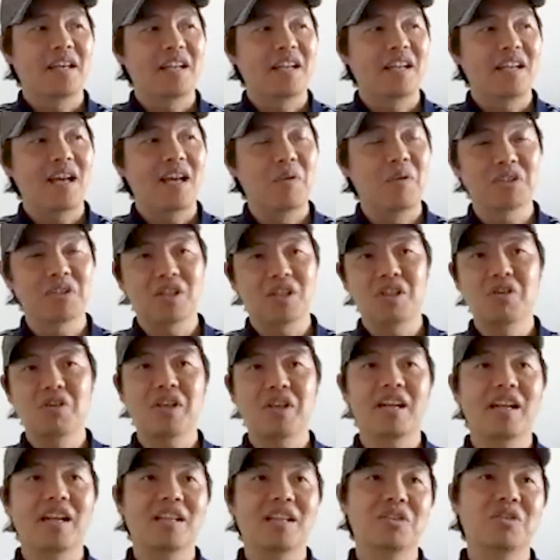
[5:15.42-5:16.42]
I was
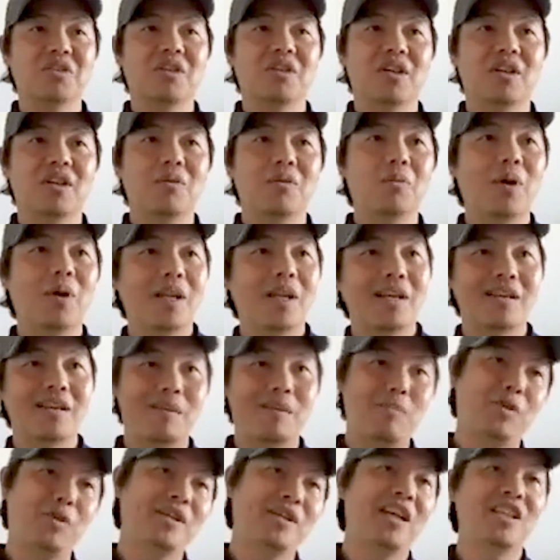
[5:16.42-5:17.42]
looking at, okay, what are
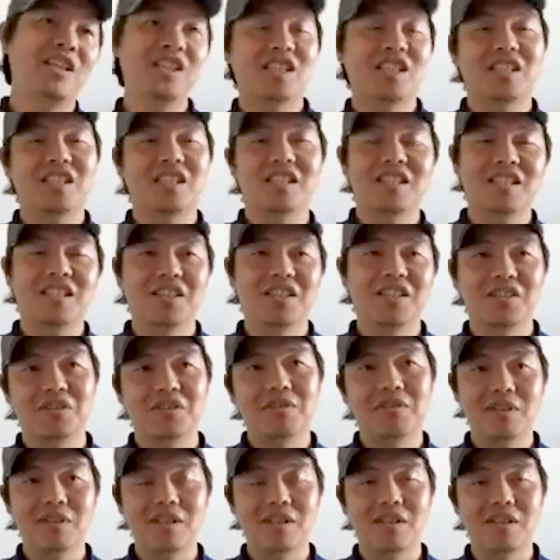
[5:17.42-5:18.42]
the potential,
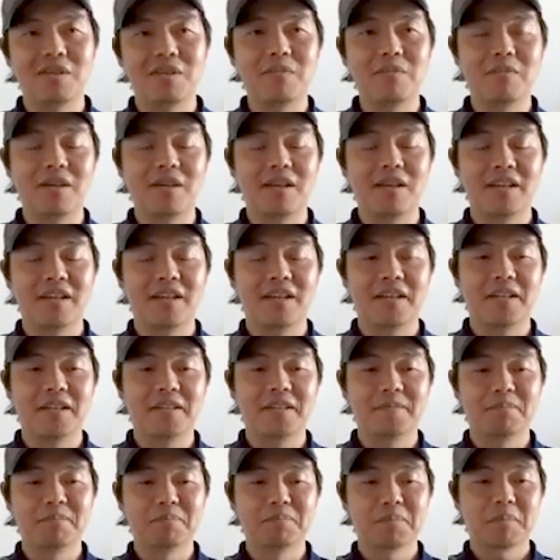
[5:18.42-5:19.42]
in
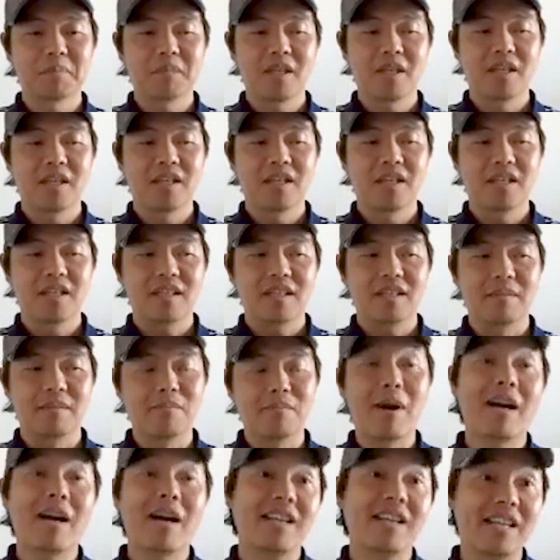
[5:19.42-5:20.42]
the
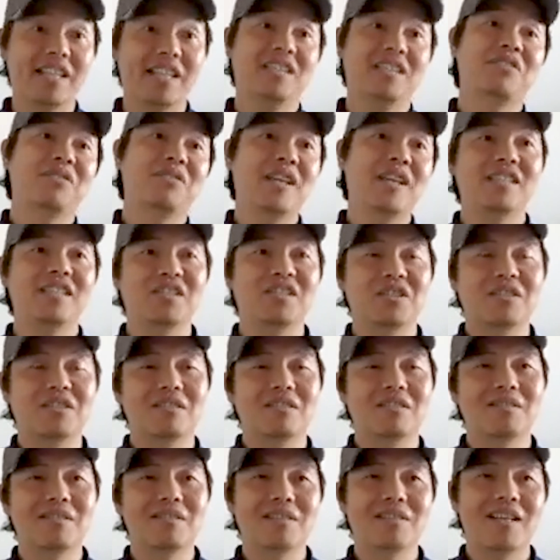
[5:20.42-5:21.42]
markets, right?
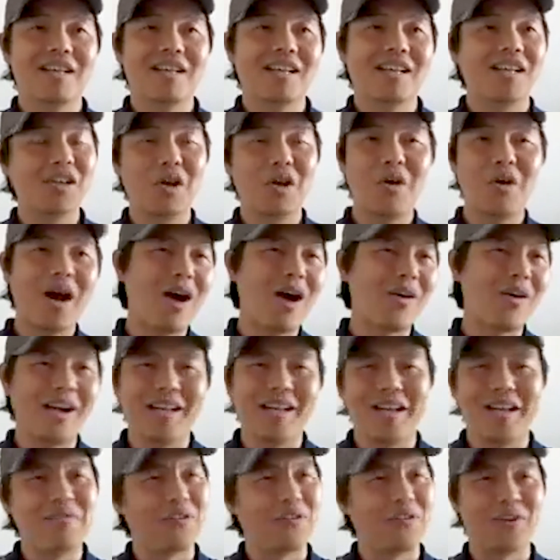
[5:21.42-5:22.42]
So I don't know how,
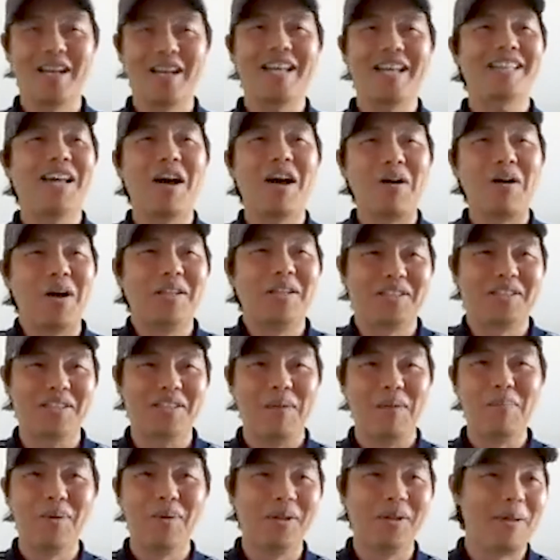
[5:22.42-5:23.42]
I forgot how I
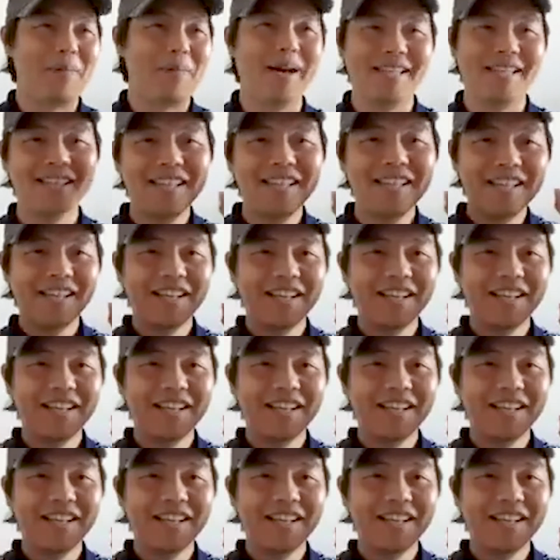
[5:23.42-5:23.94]
stumbled upon,